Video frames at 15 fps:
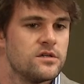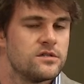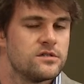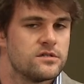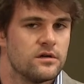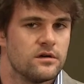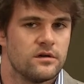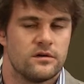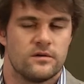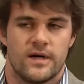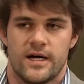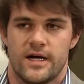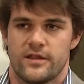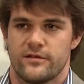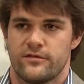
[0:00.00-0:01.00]
So
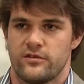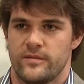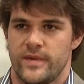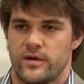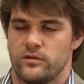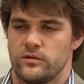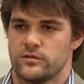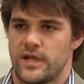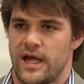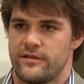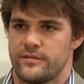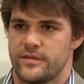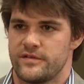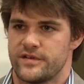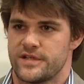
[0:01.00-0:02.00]
uh, the format, we'll have
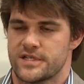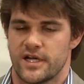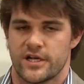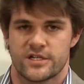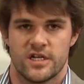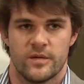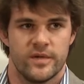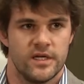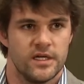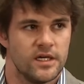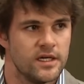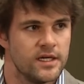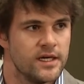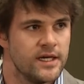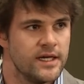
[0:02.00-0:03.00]
a bit of a discussion up
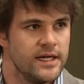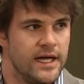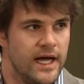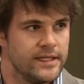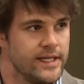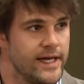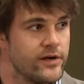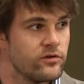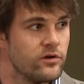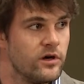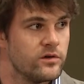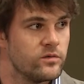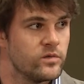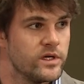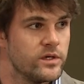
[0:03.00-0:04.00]
here and later
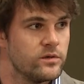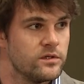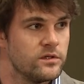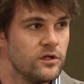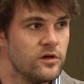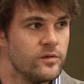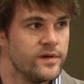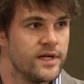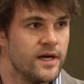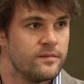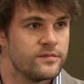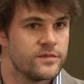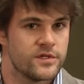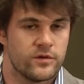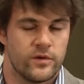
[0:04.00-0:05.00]
on we will open
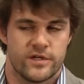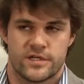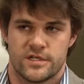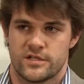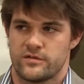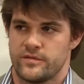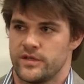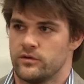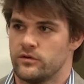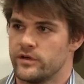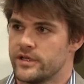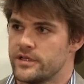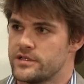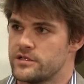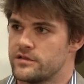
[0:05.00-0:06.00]
up to questions from the
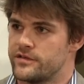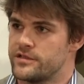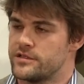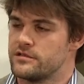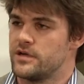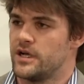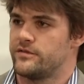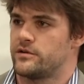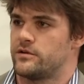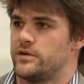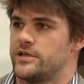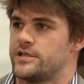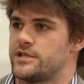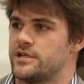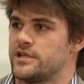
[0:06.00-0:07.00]
audience. So if you do have a
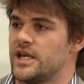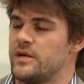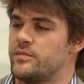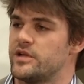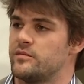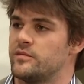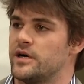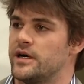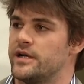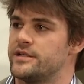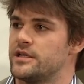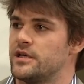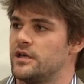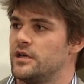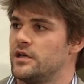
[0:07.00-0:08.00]
question, keep it in mind.